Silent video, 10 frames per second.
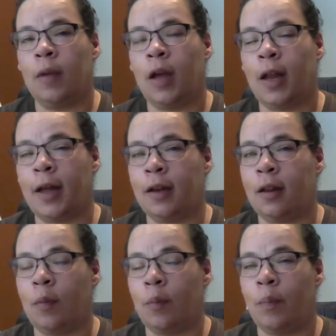collected
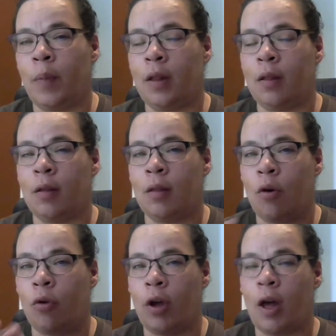the bits,
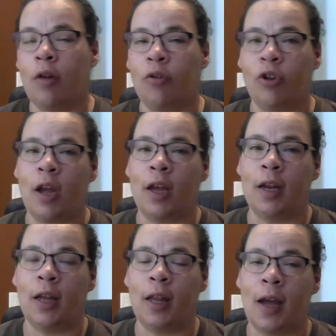or the colors that I could
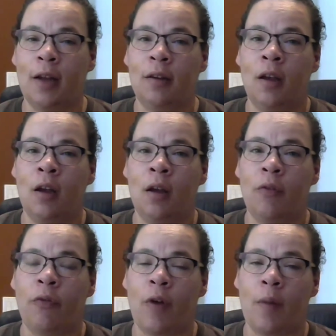collect
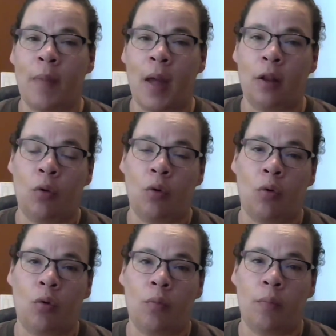from my
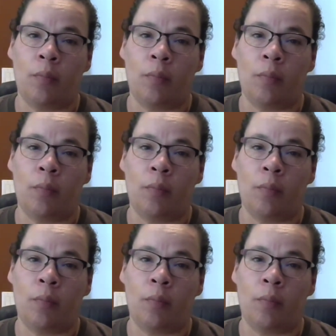local